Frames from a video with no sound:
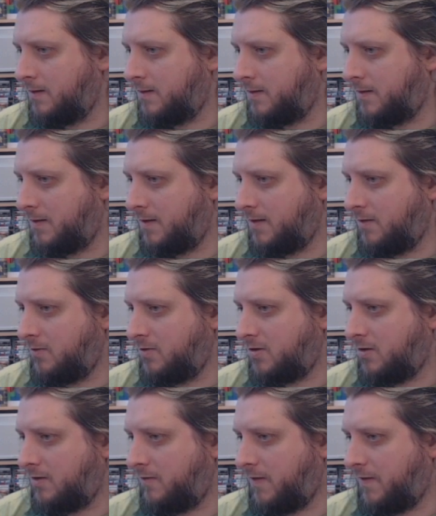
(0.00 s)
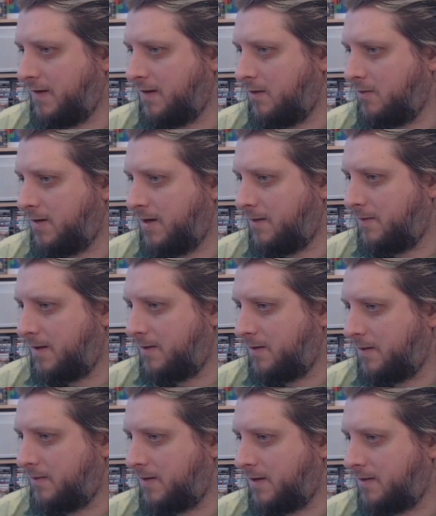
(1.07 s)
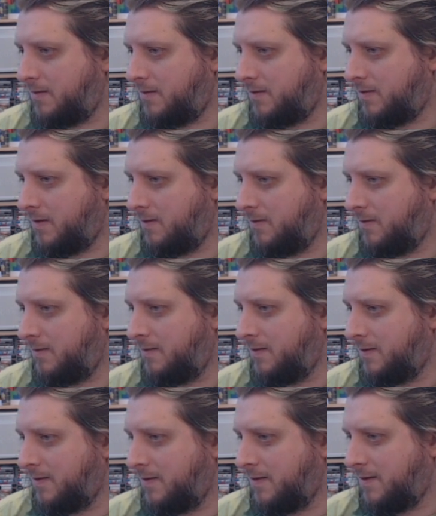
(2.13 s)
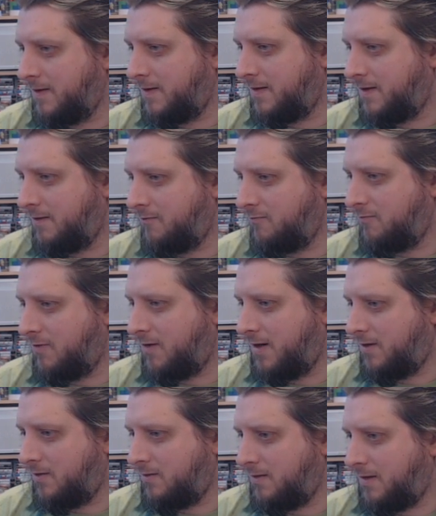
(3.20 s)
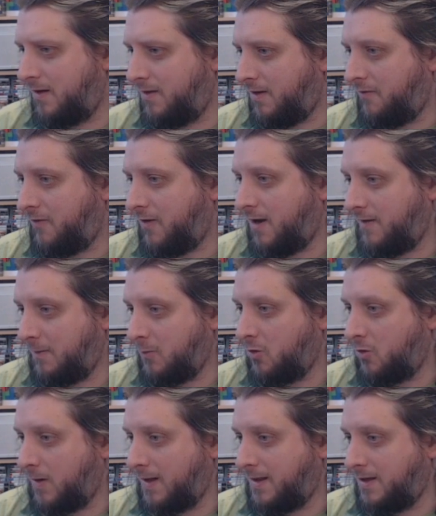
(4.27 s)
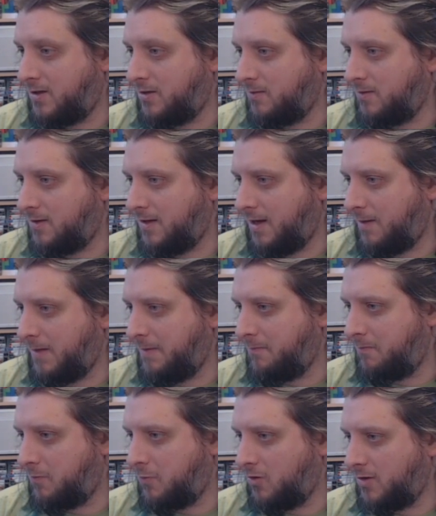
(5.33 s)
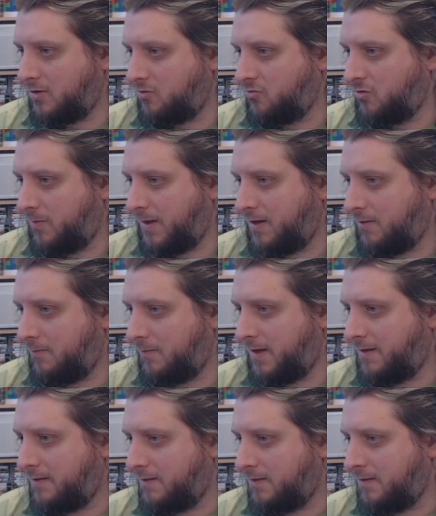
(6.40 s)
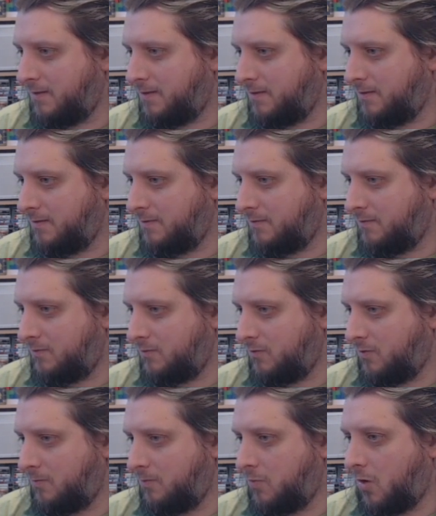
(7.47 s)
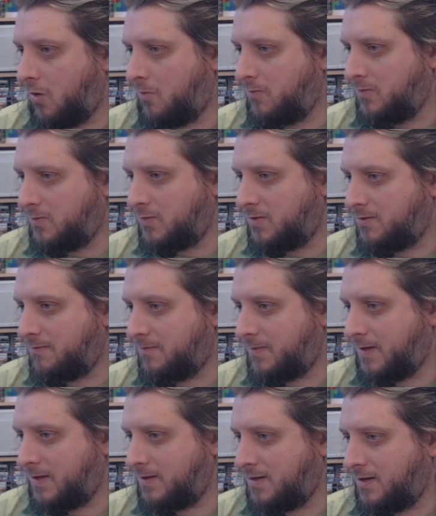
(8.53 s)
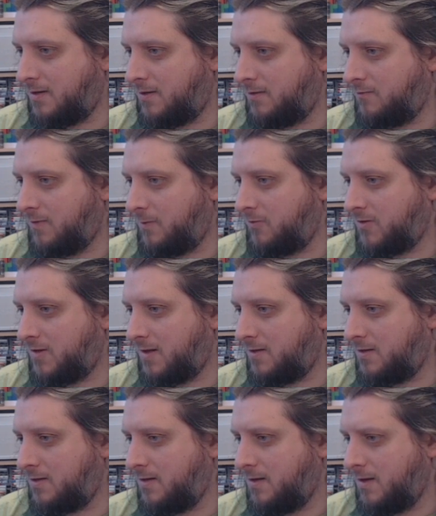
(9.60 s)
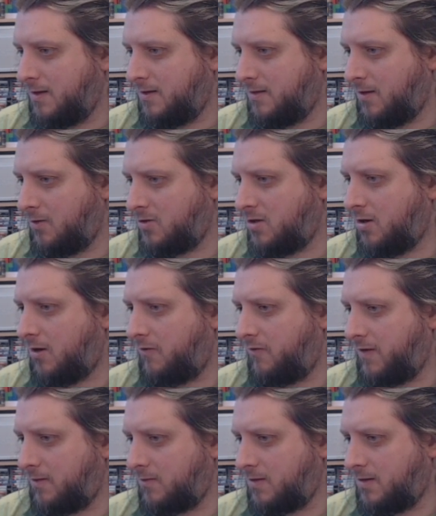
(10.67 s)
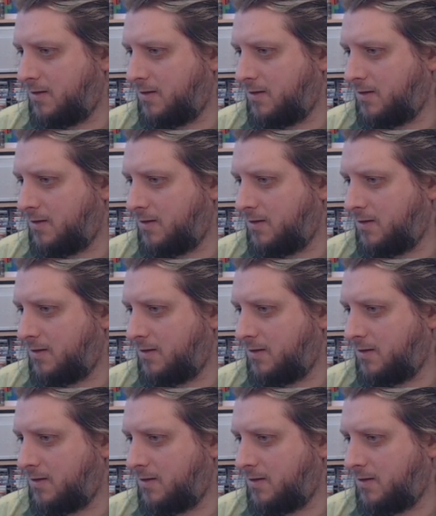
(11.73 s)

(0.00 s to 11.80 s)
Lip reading: And they do start very low down now, don't they? They're right on. They're firing more quickly too. Look at how many bullets dropping on me. Bombs, as they are represented. No starfield.